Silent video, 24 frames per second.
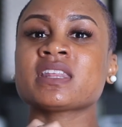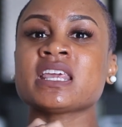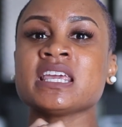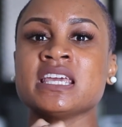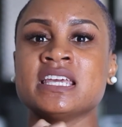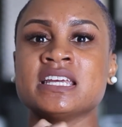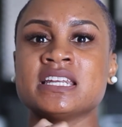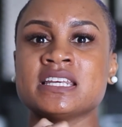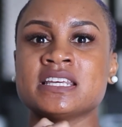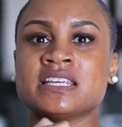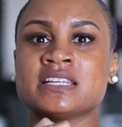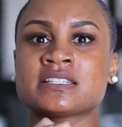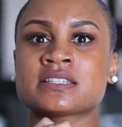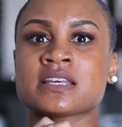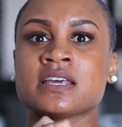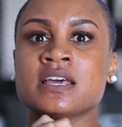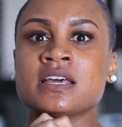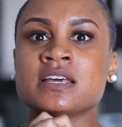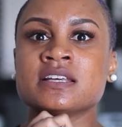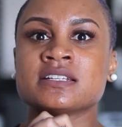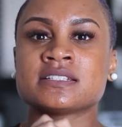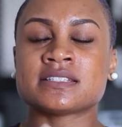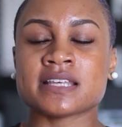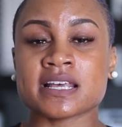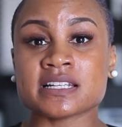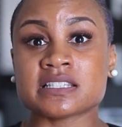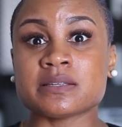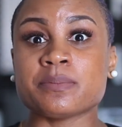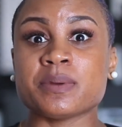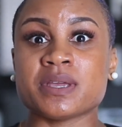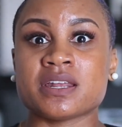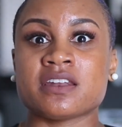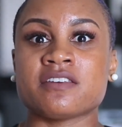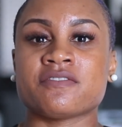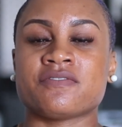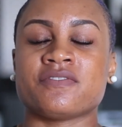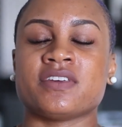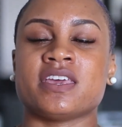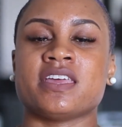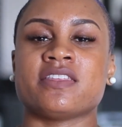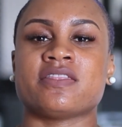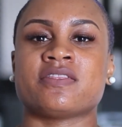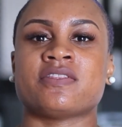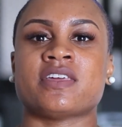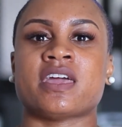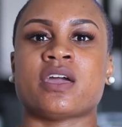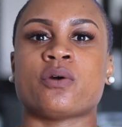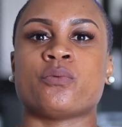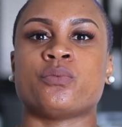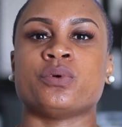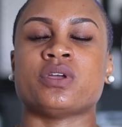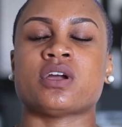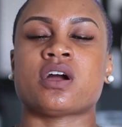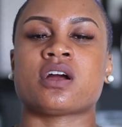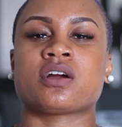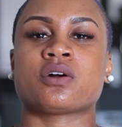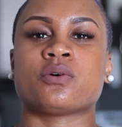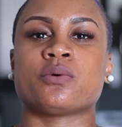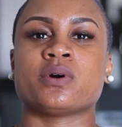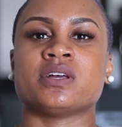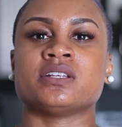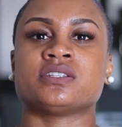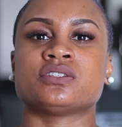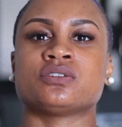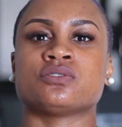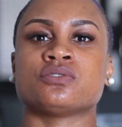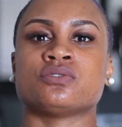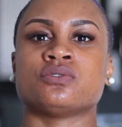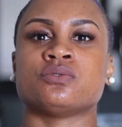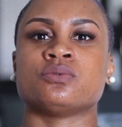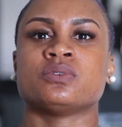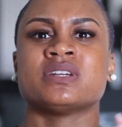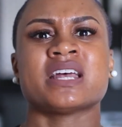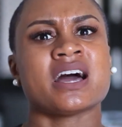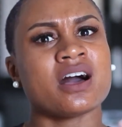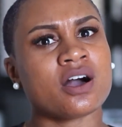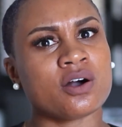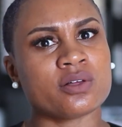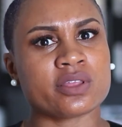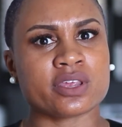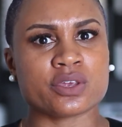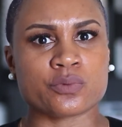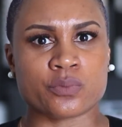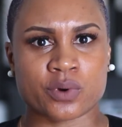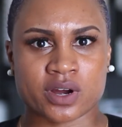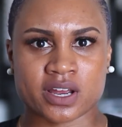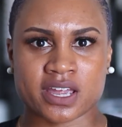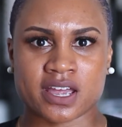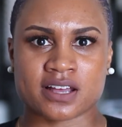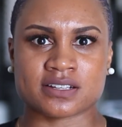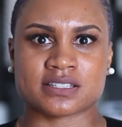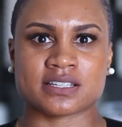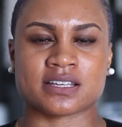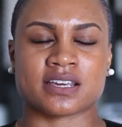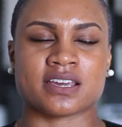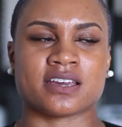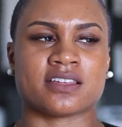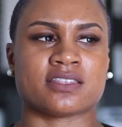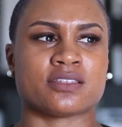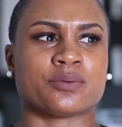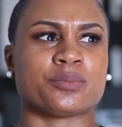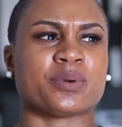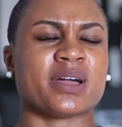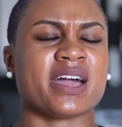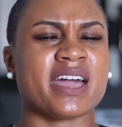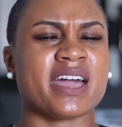It is set to be an event that we are going to not only work out together, but